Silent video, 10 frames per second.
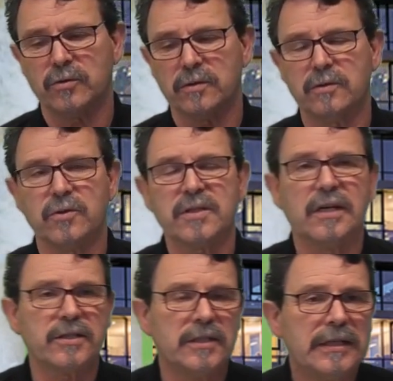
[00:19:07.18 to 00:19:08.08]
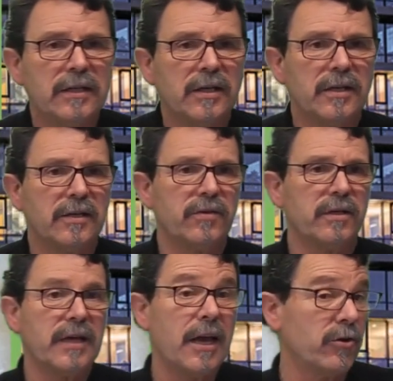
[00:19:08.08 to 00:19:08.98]
start
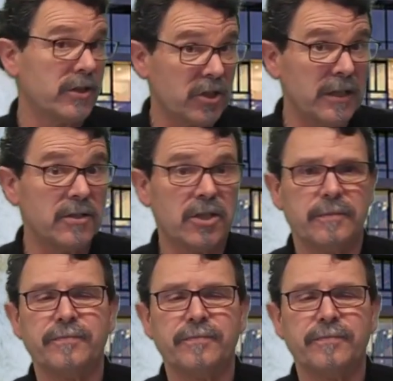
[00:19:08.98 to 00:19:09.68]
the air exchange.